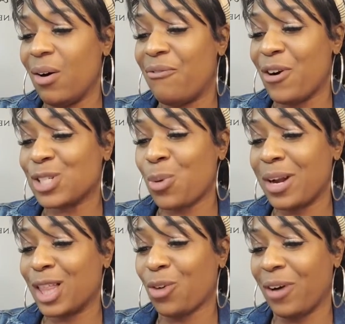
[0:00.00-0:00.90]
verse
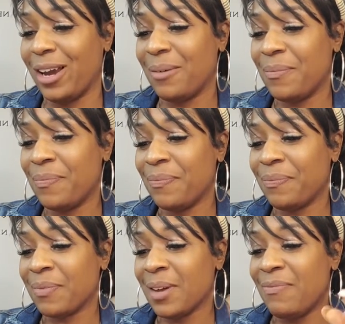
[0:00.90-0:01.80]
23,
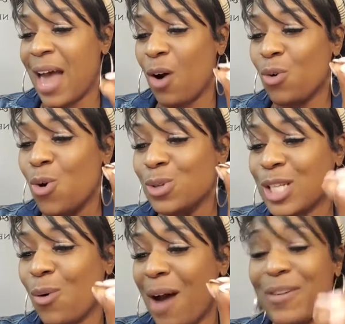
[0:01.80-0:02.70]
that
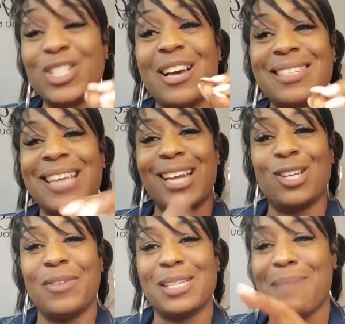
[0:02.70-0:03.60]
whosoever shall say
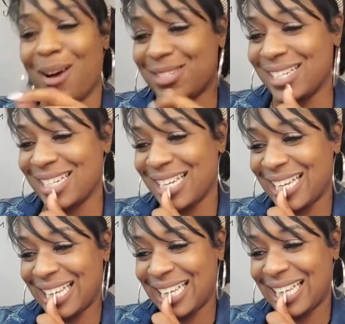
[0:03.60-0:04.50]
to this mountain,
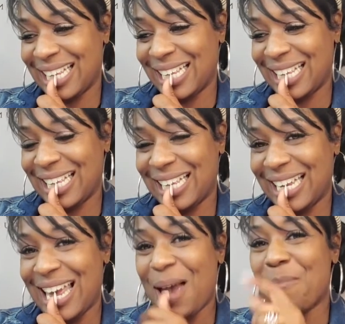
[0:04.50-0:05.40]

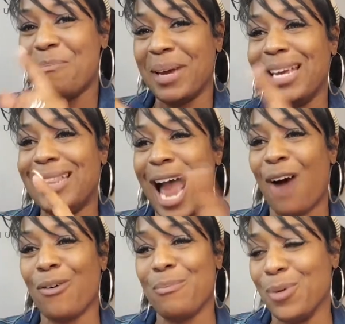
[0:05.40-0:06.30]
be
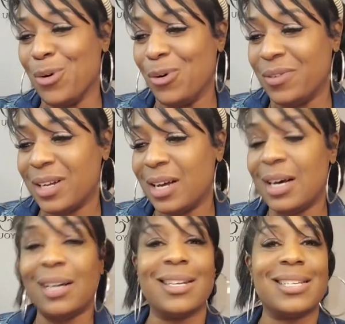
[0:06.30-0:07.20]
thou removed.
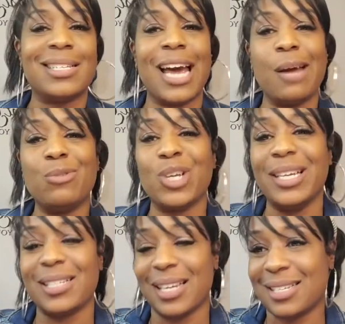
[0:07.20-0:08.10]
The same
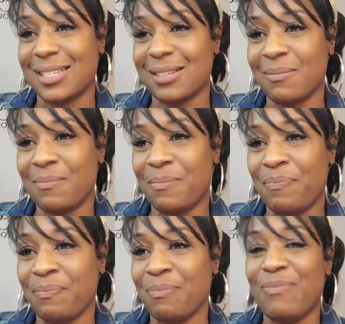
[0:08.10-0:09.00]
Jesus
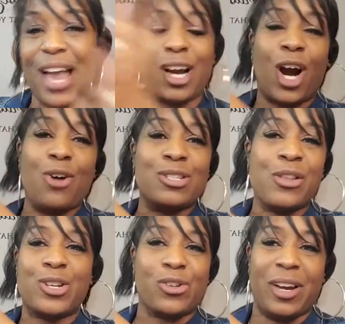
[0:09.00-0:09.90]
that cursed
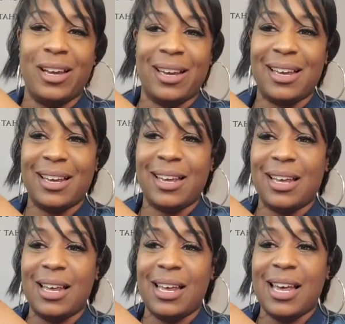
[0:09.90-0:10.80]
the tree
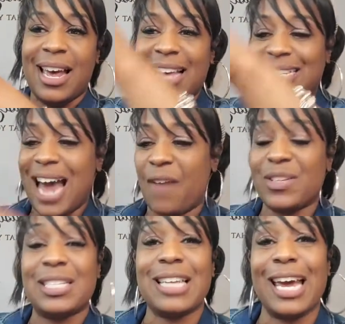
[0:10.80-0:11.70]
is now
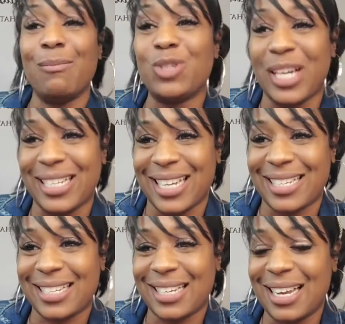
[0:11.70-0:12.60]
the same
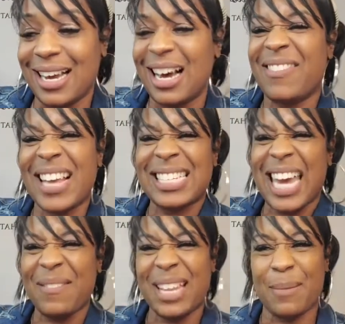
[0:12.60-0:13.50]
Jesus that's
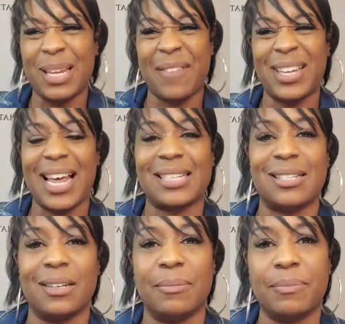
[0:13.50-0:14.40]
given them another
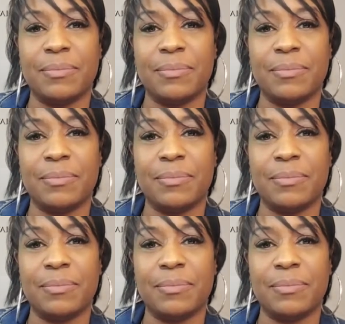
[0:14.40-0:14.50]
lesson.